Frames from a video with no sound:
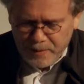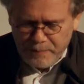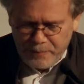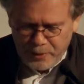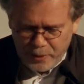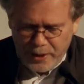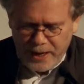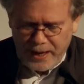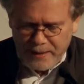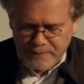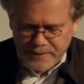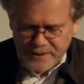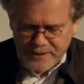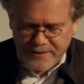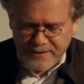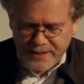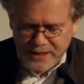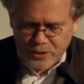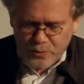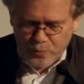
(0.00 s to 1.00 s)
perhaps
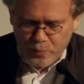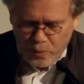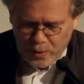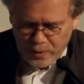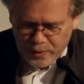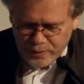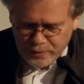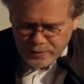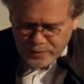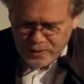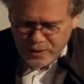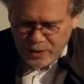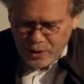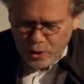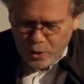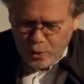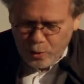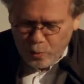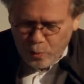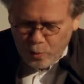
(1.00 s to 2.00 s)
these words
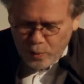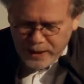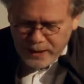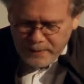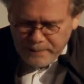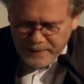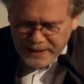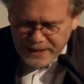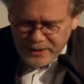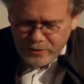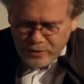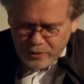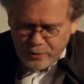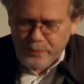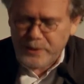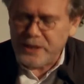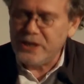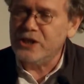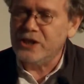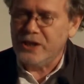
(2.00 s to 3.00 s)
will be
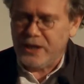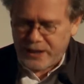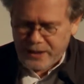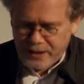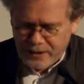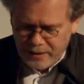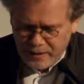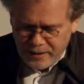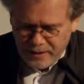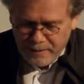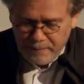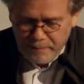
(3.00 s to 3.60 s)
nourishing,